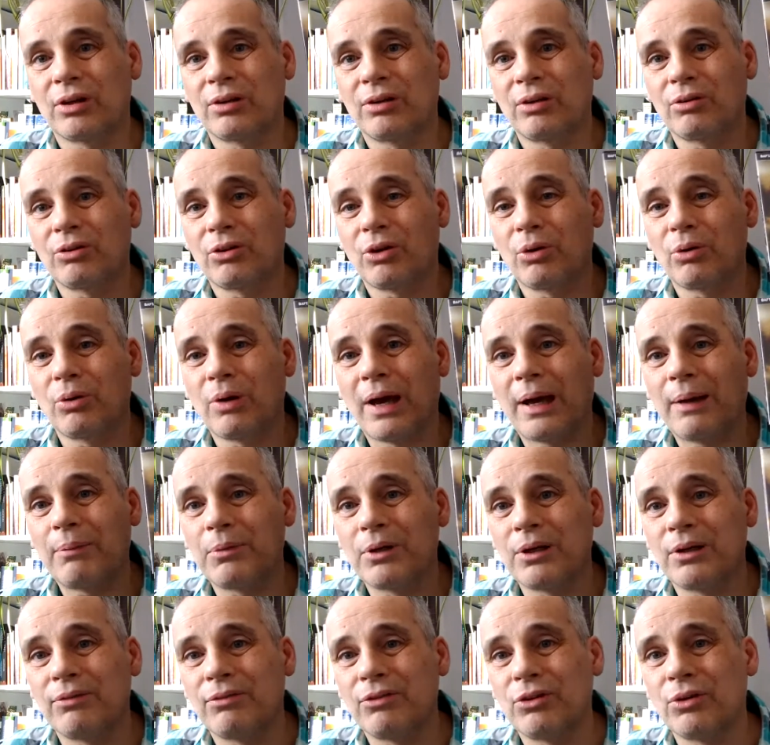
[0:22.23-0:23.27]
I don't know how
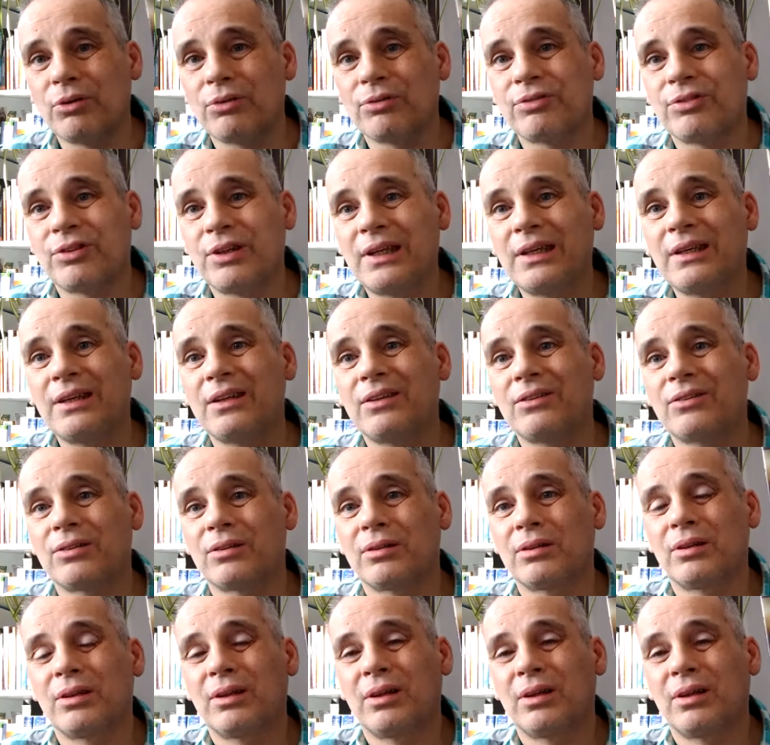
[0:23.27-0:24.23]
many of you have seen it.